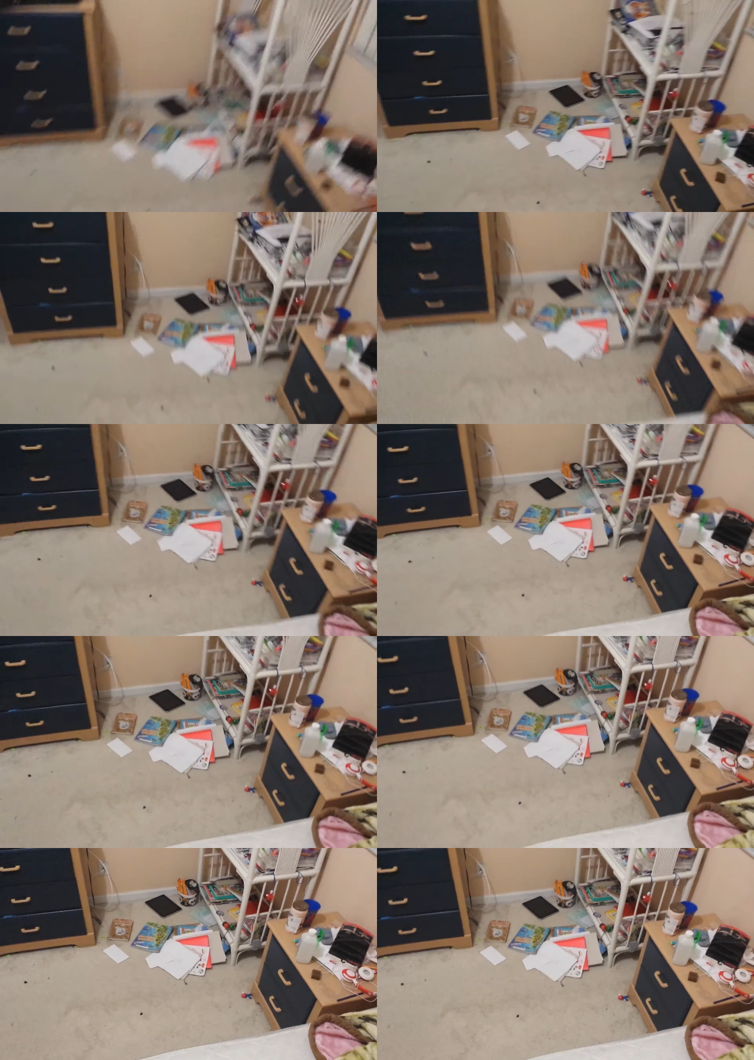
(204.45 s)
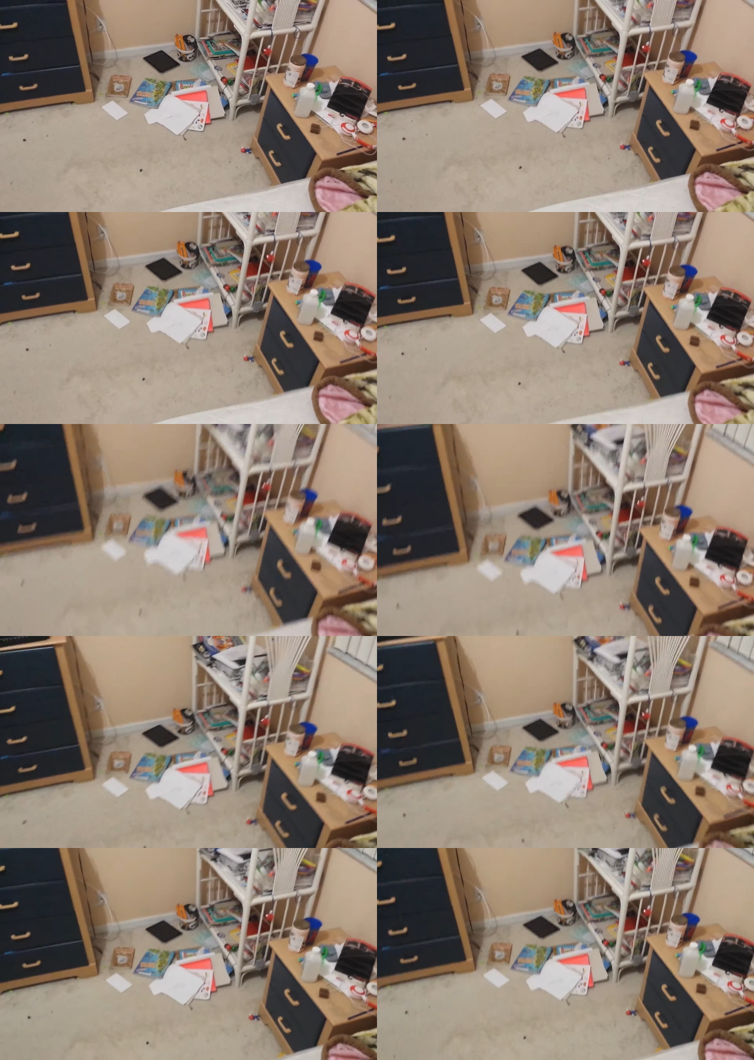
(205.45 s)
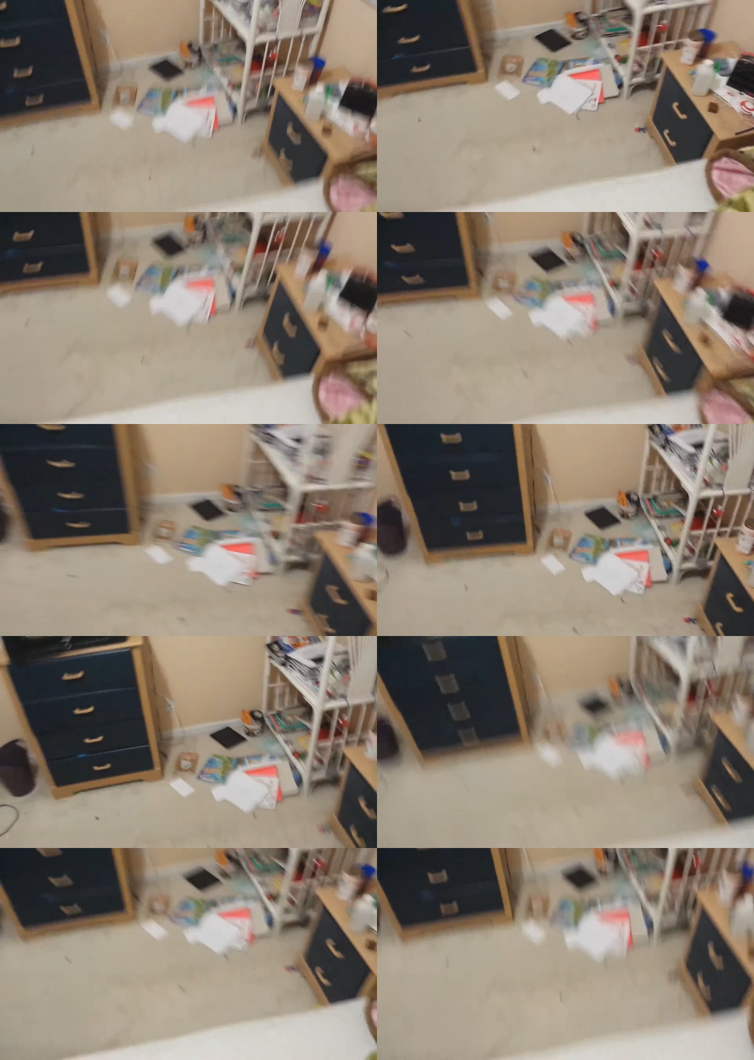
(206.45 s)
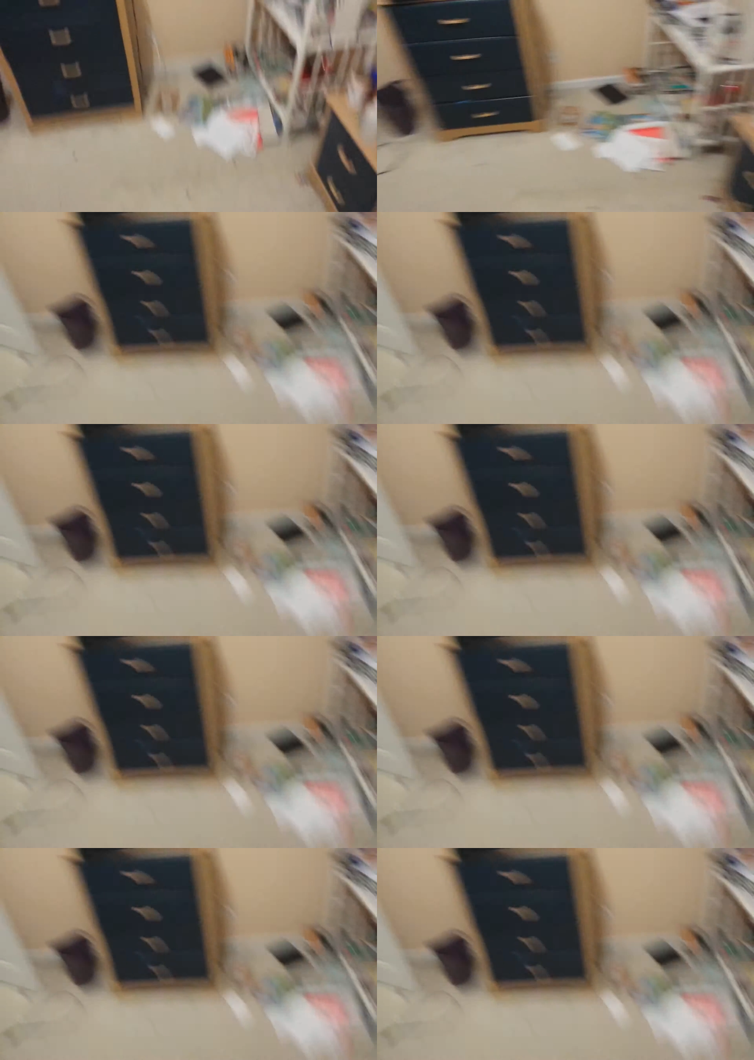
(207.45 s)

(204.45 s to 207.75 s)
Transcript: Nobody's mouth can be seen.